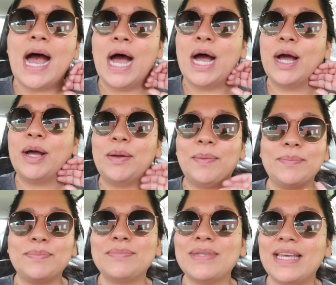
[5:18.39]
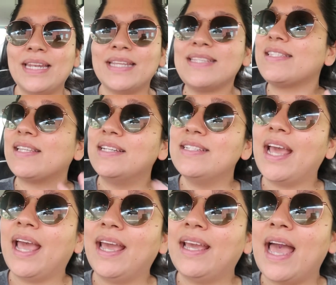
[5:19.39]
It is
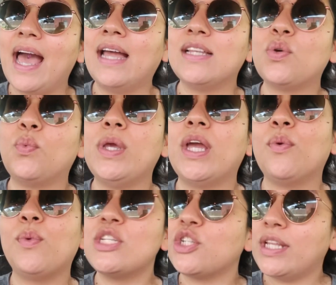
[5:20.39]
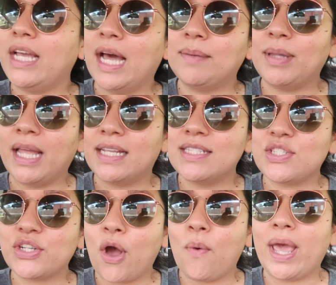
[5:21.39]
Sunday, and we originally had plans
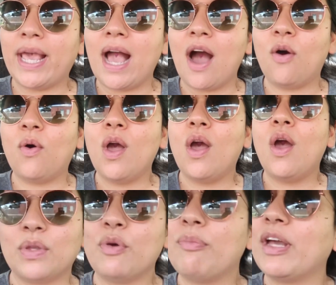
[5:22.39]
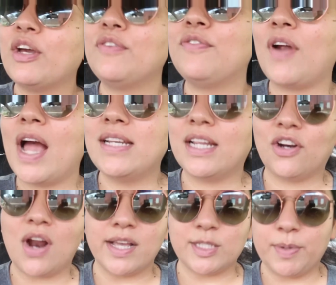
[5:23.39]
to go hang out with my good friend and
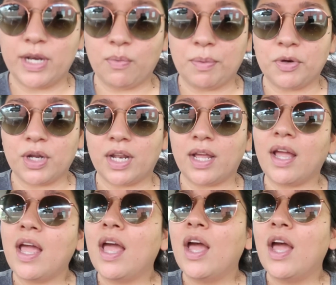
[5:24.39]
her husband, and we were gonna